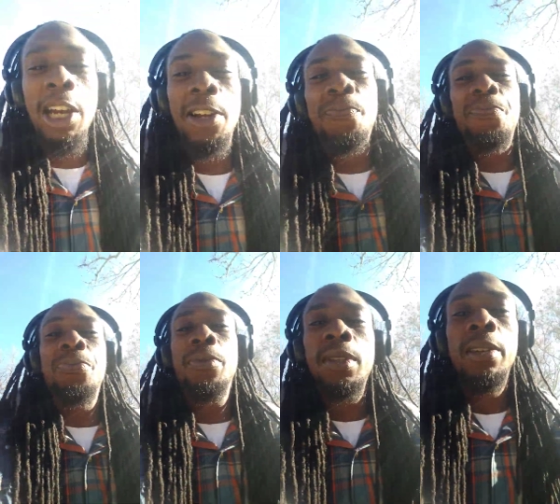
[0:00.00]
right?
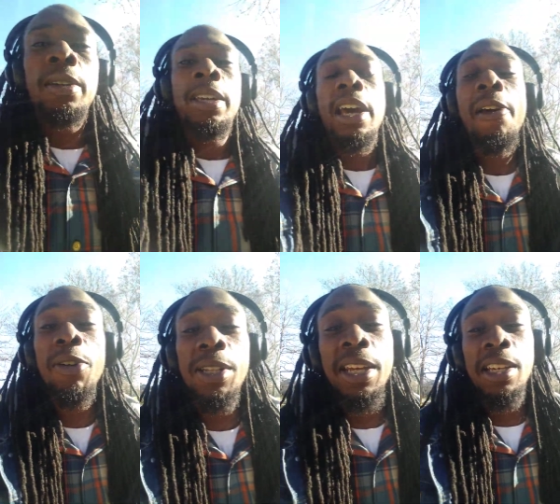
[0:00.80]

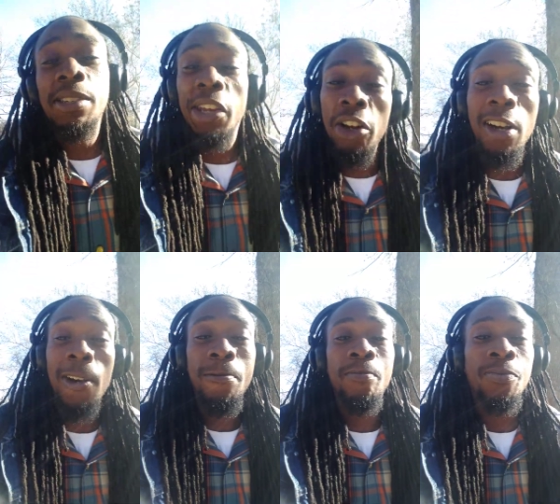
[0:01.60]
Everything is
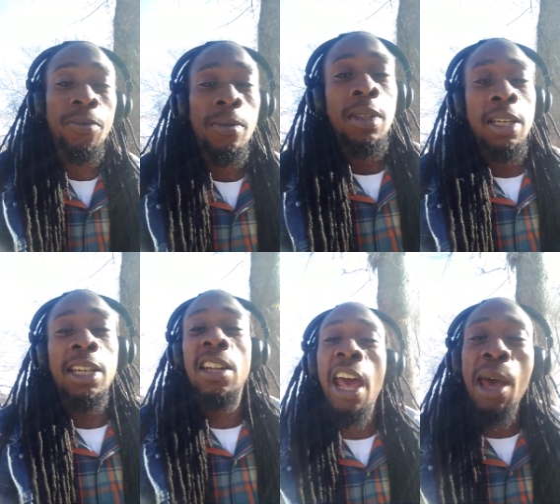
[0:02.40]
here.
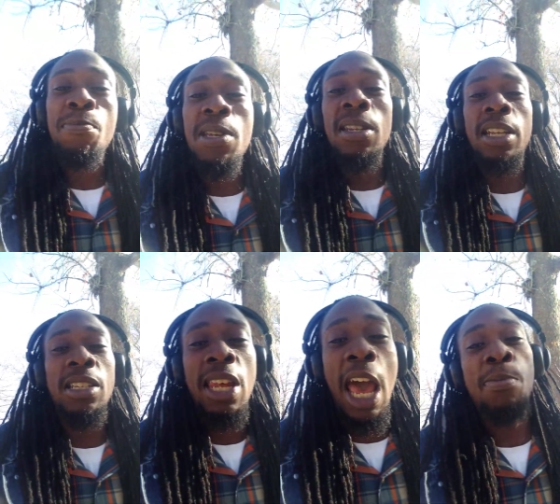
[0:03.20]
It happened,
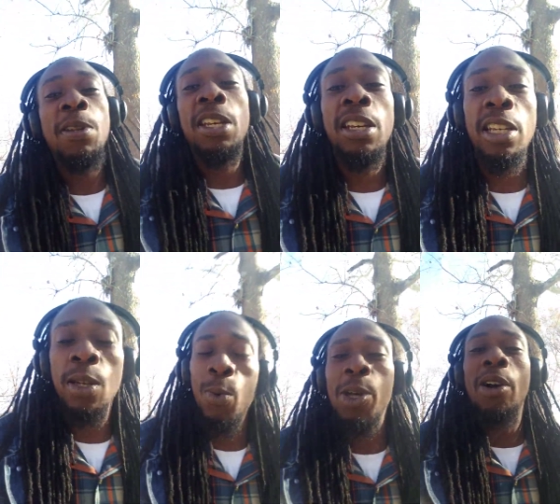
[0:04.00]
it's happening, and
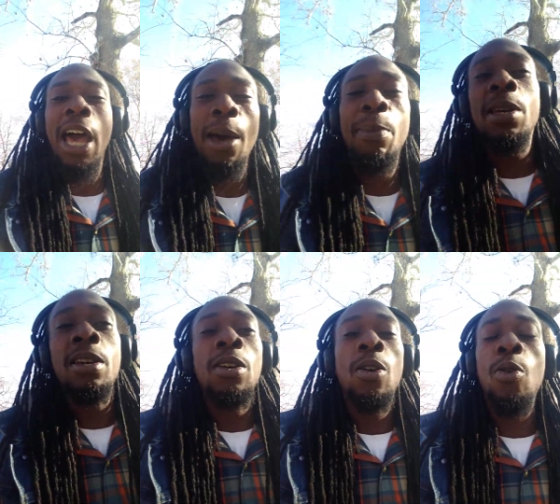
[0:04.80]
it will happen,
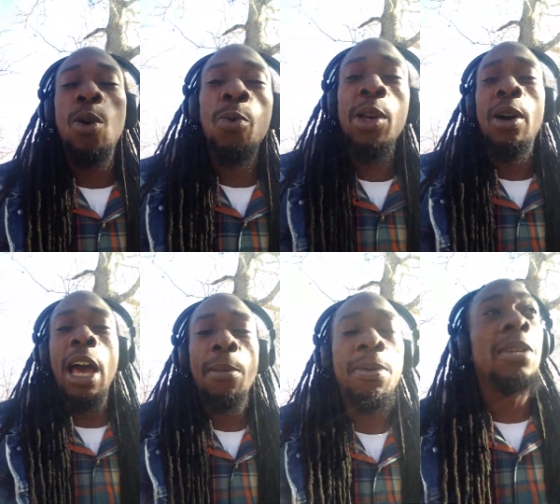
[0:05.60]
or it will
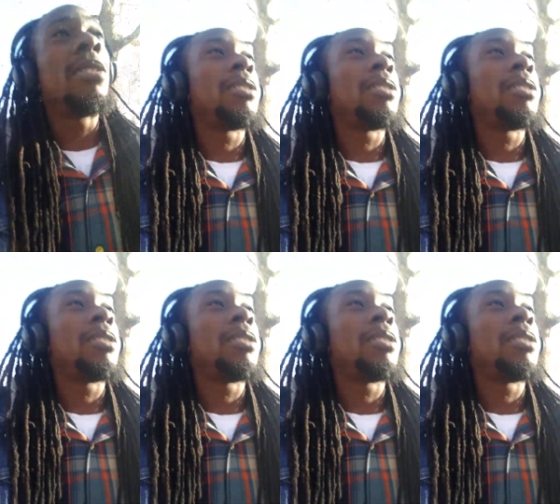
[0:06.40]
happen,